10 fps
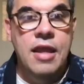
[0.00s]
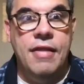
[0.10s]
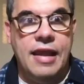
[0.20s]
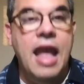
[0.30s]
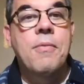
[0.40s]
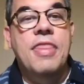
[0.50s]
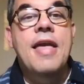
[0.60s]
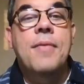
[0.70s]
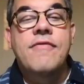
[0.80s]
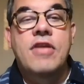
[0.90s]
Like, hey, we
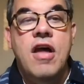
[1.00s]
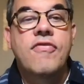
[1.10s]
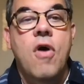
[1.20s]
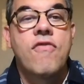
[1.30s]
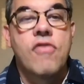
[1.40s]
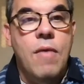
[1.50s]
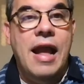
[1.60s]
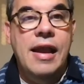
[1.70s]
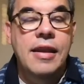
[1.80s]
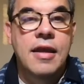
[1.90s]
think we have enough to
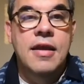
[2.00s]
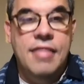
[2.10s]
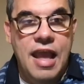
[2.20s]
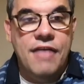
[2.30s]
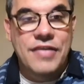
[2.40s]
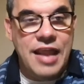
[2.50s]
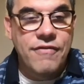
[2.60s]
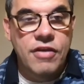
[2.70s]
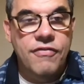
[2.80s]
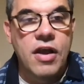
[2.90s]
override the
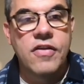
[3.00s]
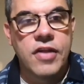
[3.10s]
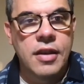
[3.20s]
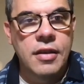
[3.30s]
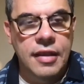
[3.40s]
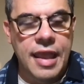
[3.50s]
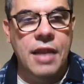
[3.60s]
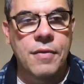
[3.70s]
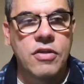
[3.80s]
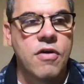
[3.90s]
affidavit function.
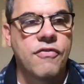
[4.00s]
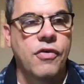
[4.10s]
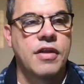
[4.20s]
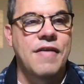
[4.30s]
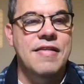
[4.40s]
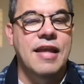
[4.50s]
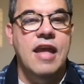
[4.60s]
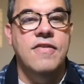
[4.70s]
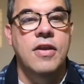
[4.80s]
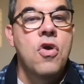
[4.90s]
Can we do a full
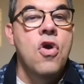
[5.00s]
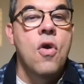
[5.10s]
investigation?